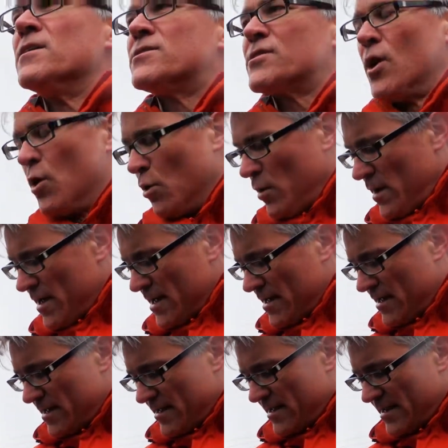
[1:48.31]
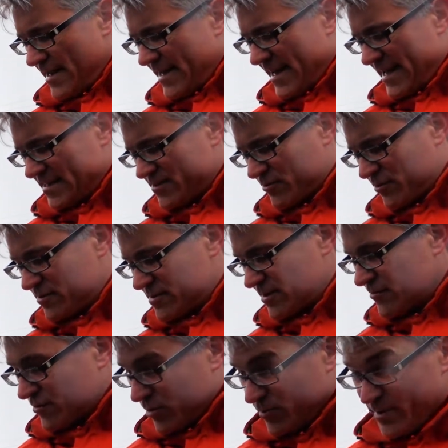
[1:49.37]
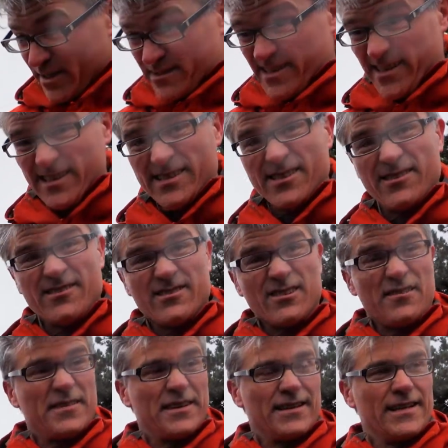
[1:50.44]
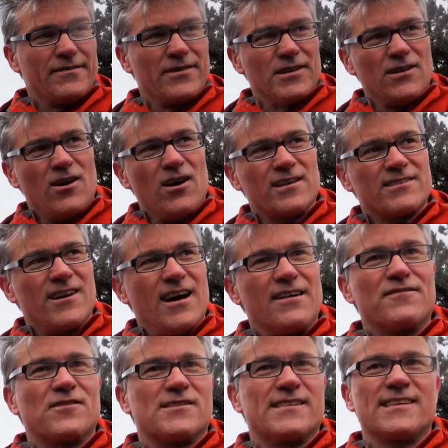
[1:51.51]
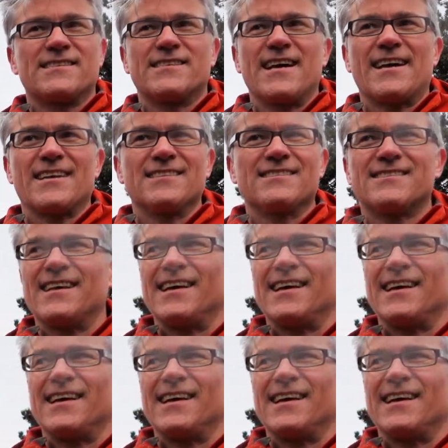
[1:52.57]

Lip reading: So it has cruise control built in too. So if you leave it locked on for 6 seconds,